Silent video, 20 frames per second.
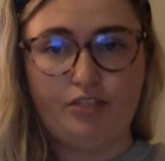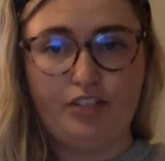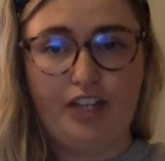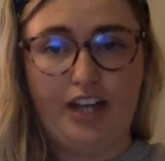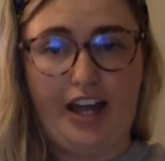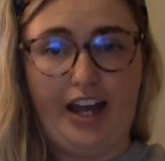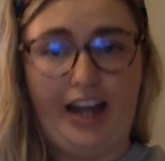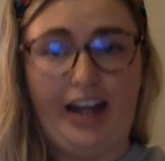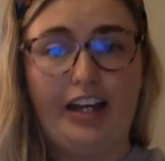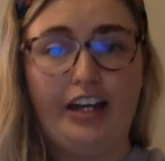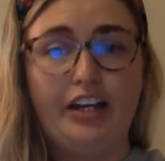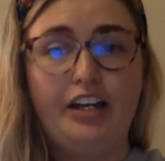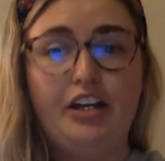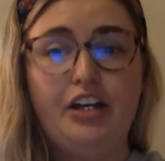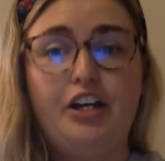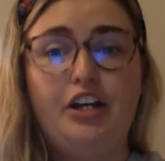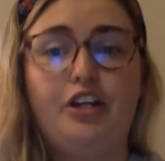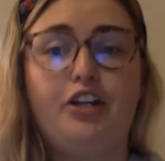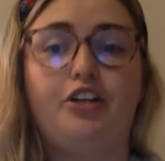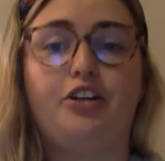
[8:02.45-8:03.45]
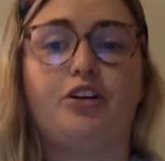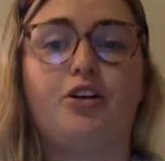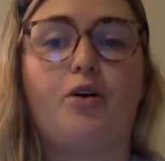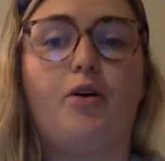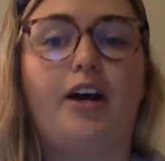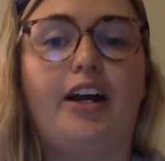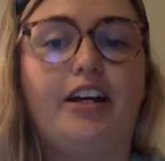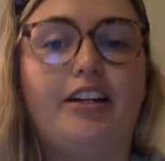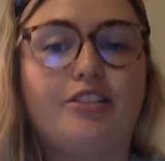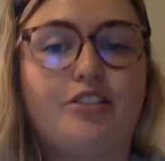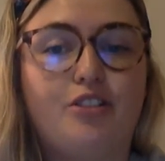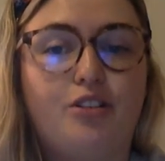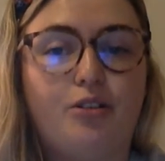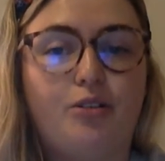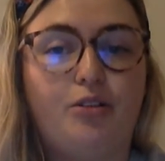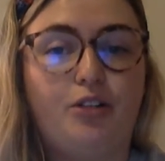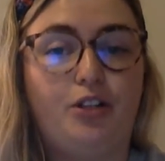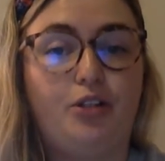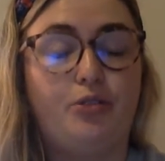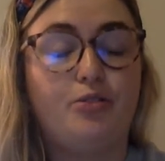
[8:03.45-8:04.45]
Okay, you're going
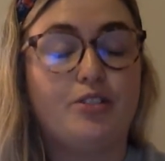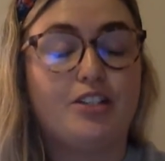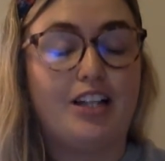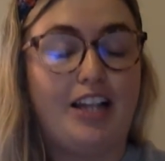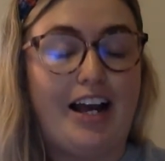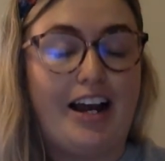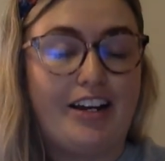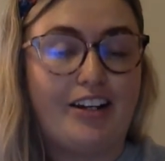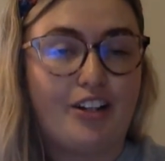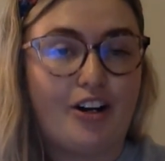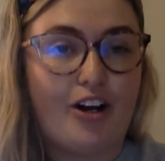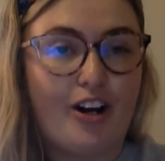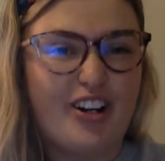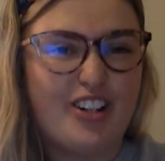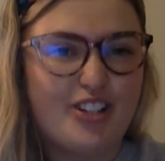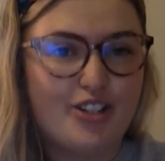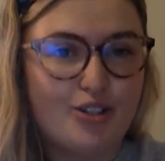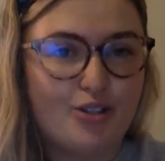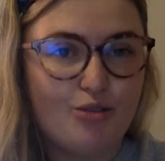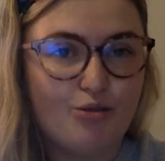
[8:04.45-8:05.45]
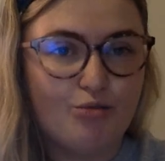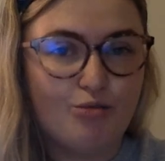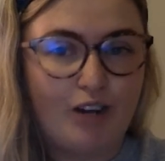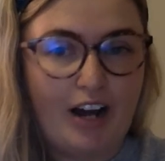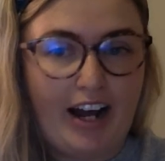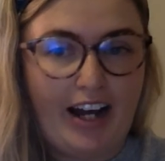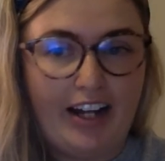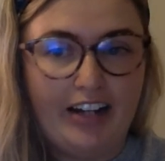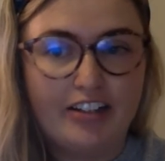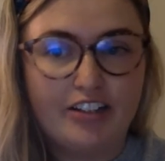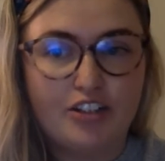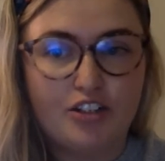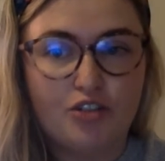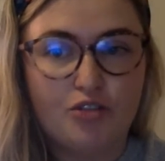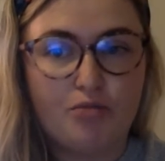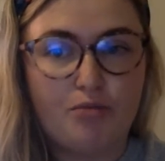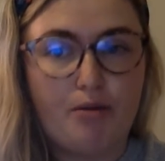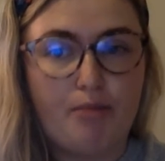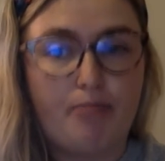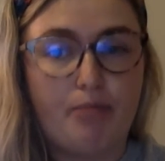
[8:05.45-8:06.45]
to use the line cards to write,
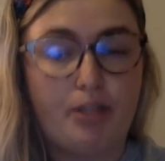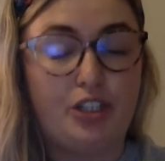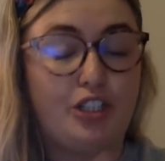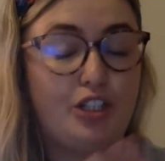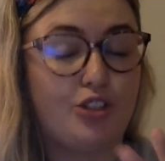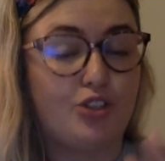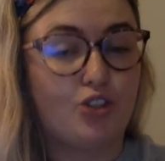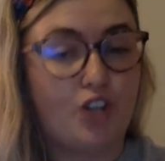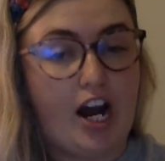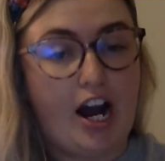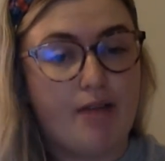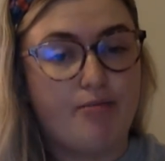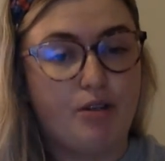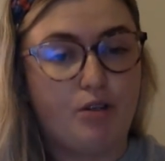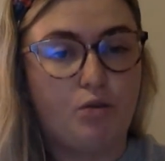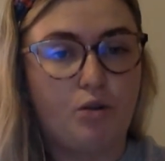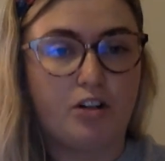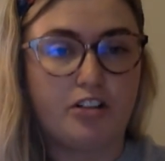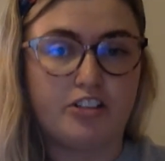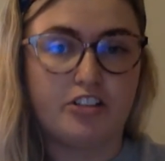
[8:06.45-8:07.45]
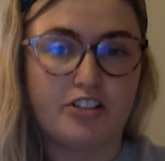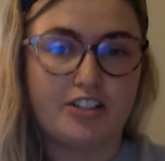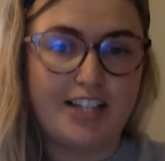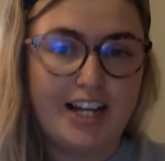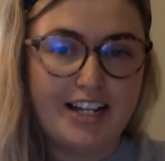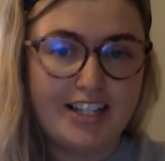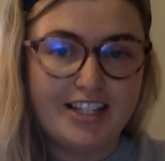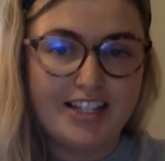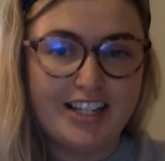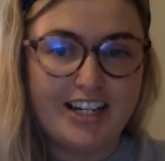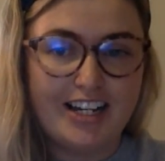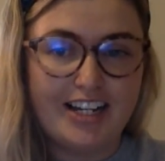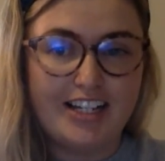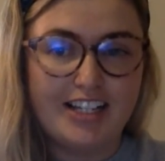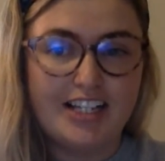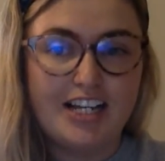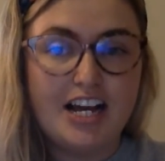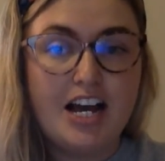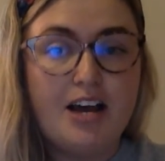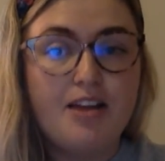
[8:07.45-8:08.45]
remember, describing words or sentences,
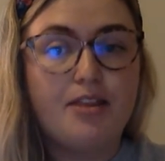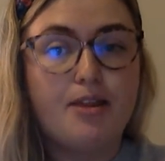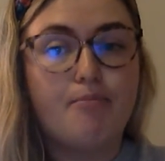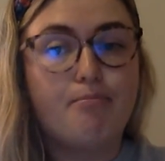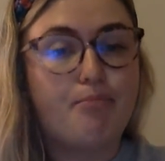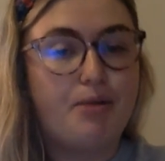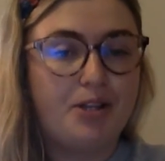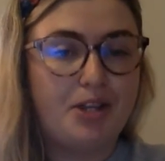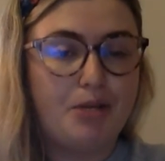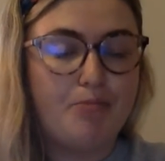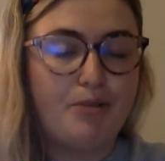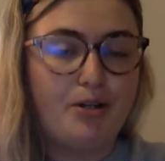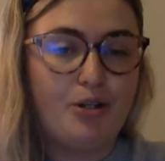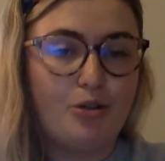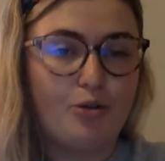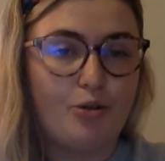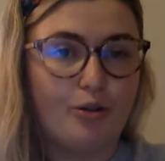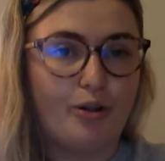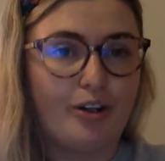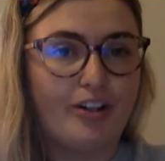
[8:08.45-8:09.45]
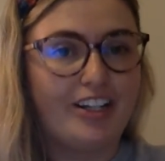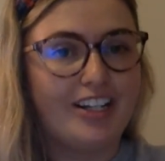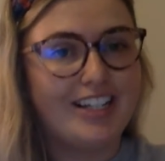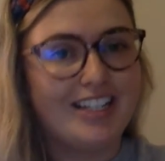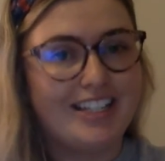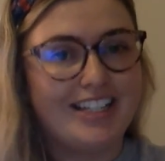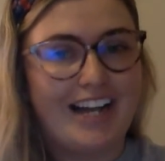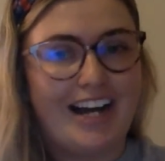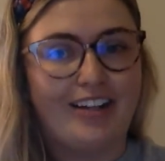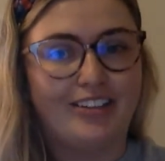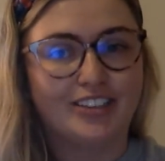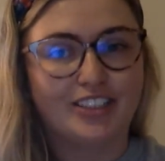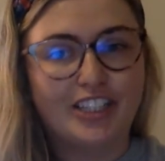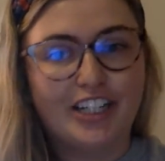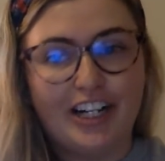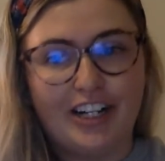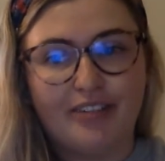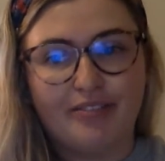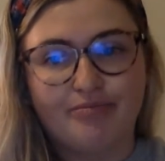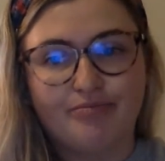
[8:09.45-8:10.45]
then put them in order that sounds
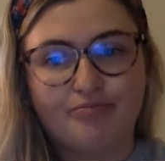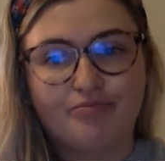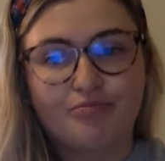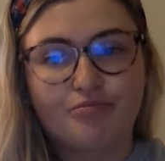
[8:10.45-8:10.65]
good.